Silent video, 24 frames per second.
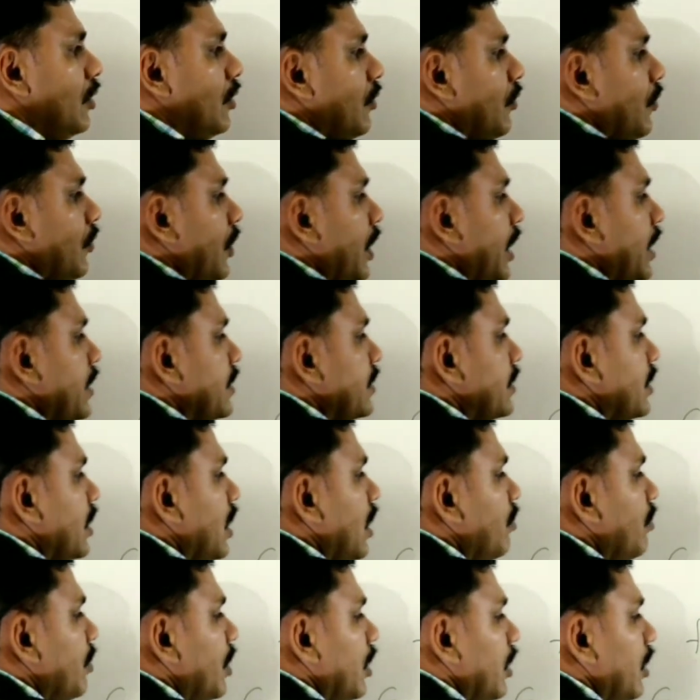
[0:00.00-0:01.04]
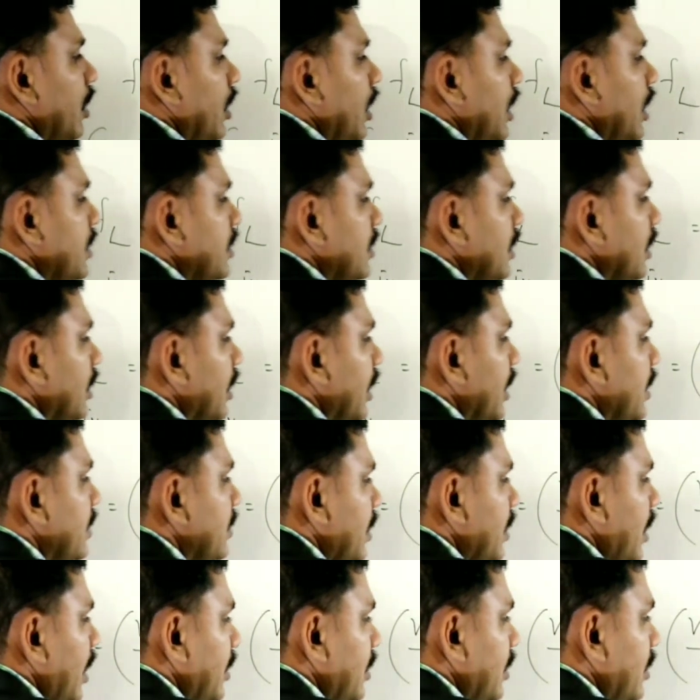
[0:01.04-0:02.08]
for example, listener
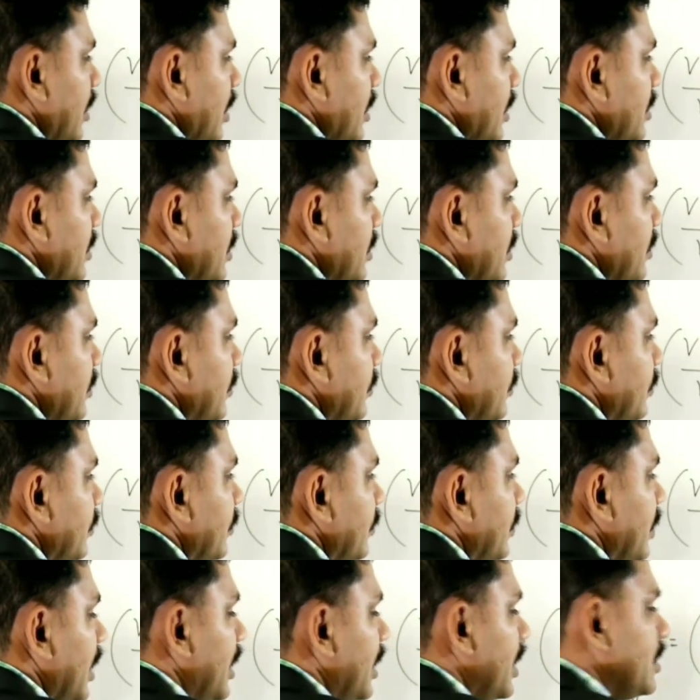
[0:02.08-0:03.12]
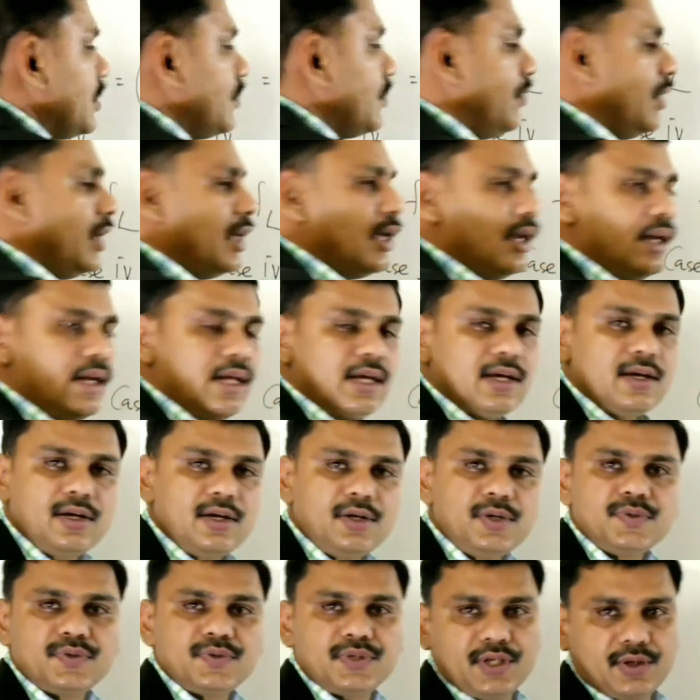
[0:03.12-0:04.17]
is at rest, that is VL equal
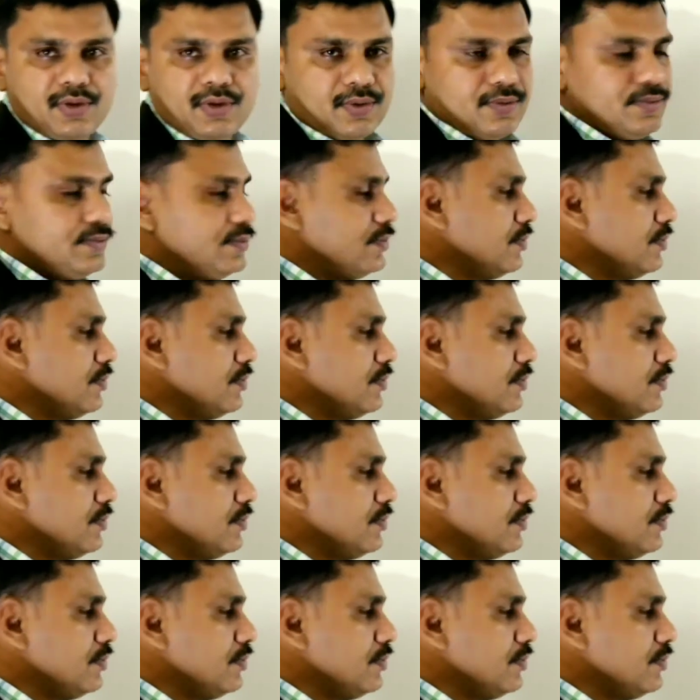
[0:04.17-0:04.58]
to 0,